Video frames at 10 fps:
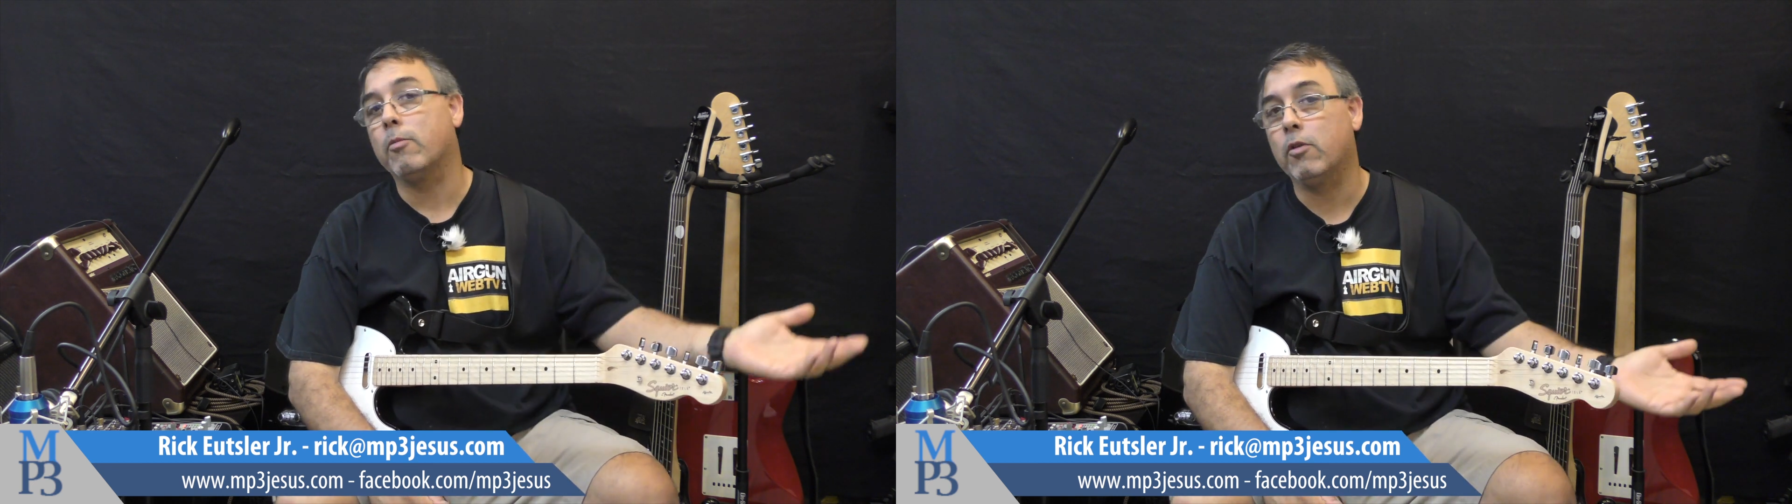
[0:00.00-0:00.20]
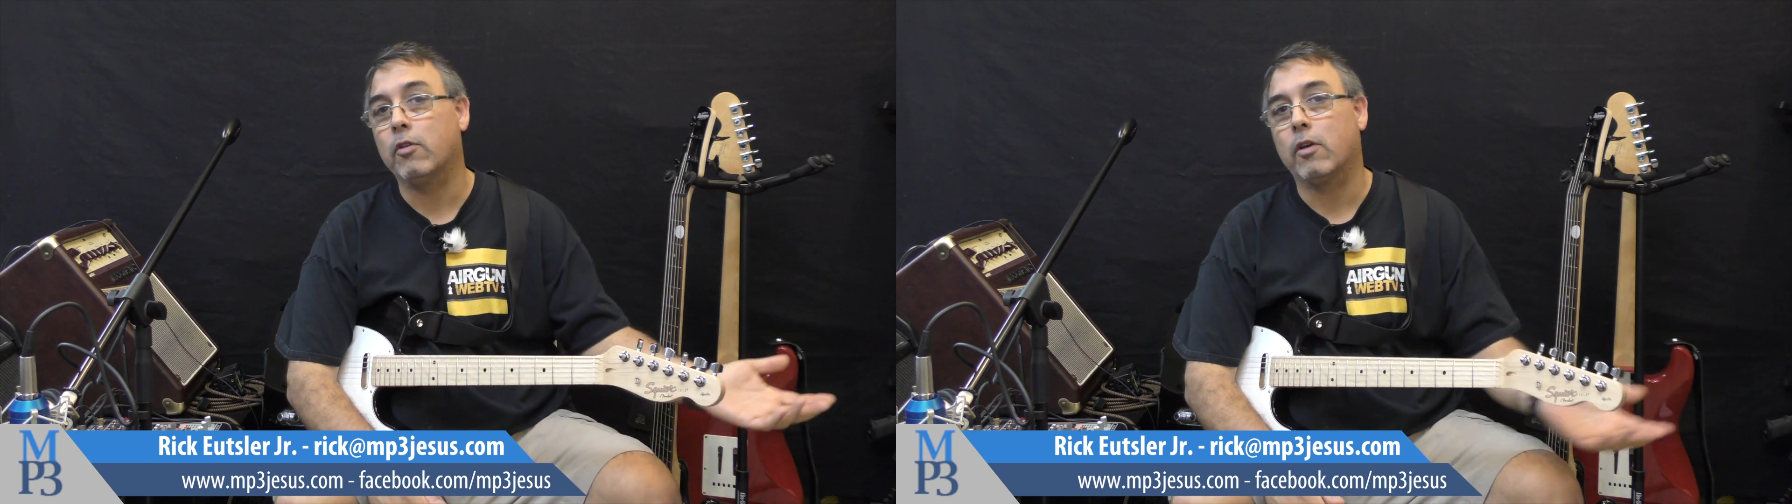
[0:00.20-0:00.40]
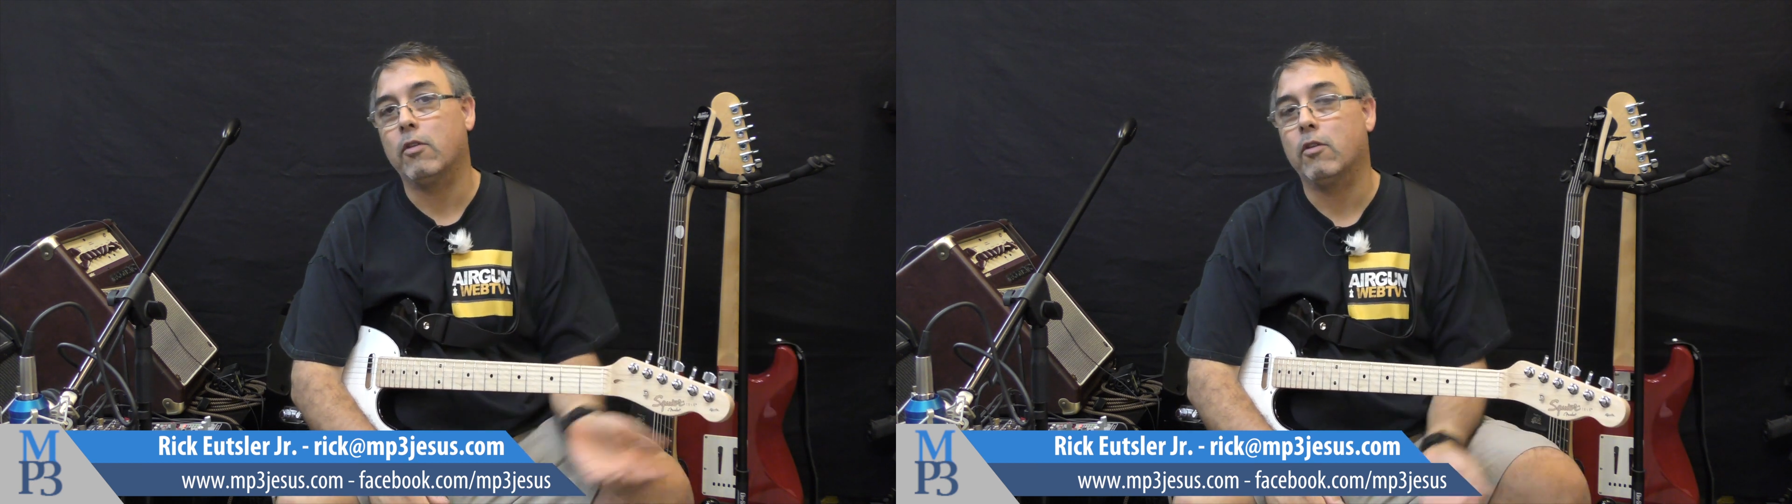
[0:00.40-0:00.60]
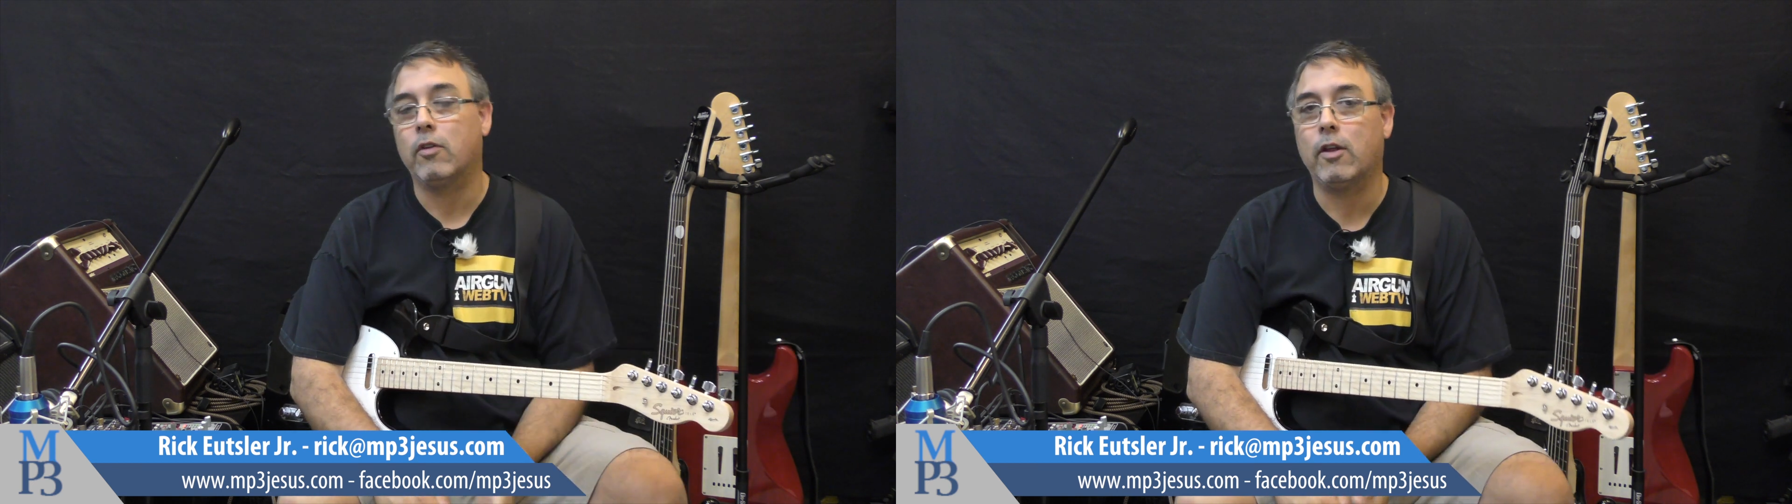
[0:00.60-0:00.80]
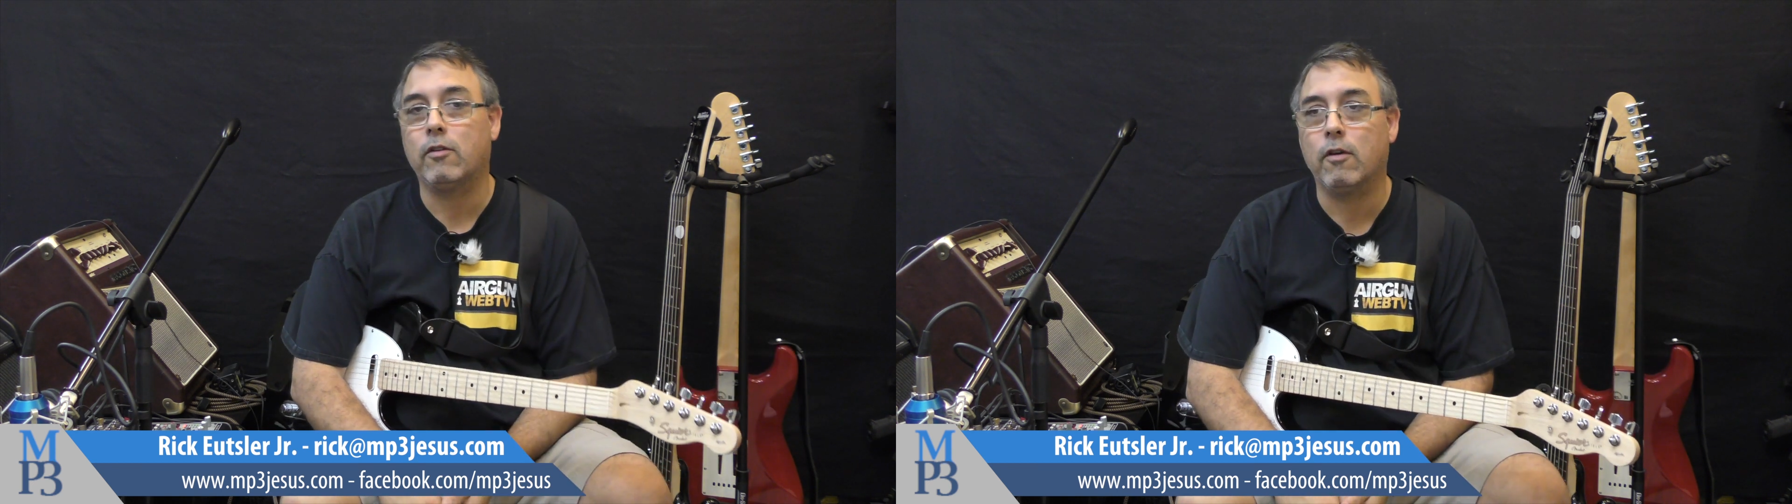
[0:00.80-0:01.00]
music in the
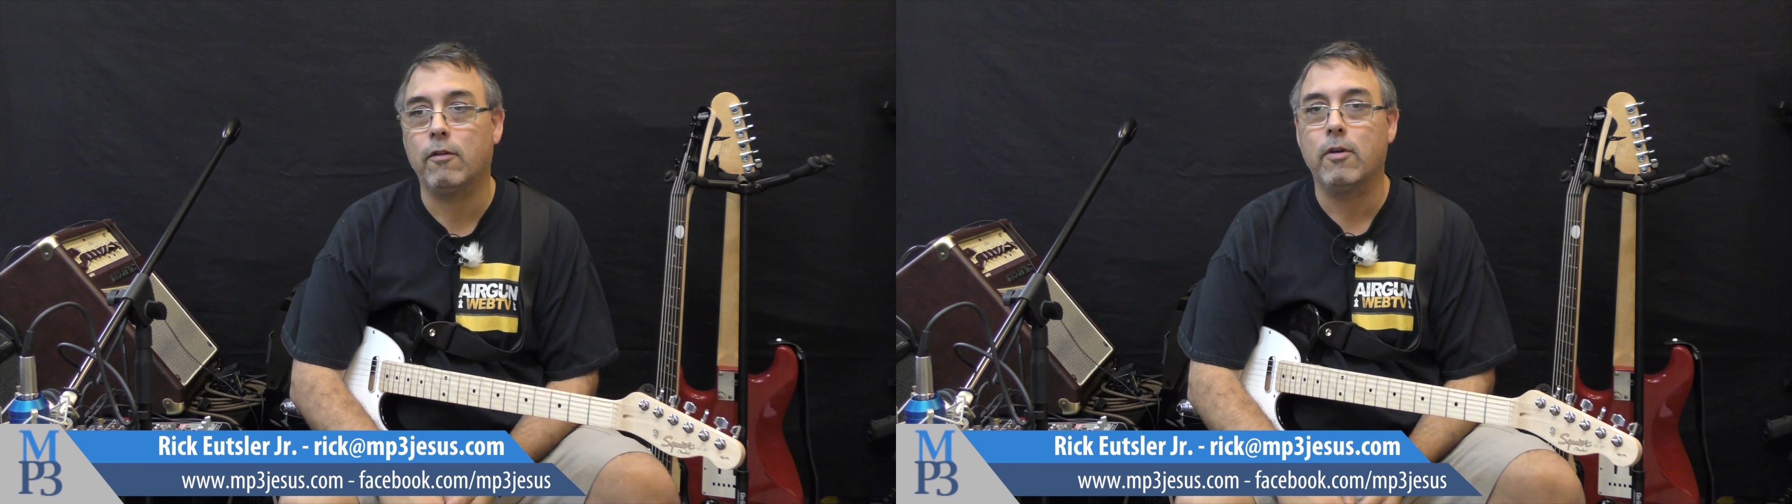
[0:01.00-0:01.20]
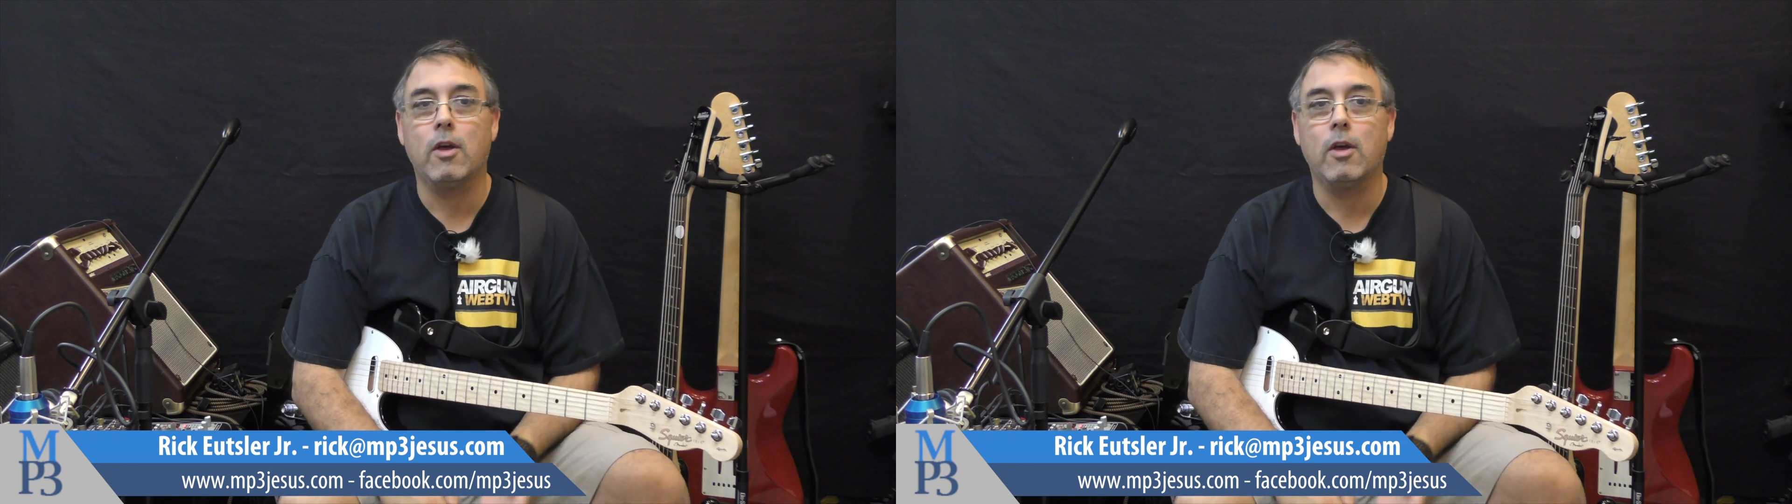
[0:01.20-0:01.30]
sense of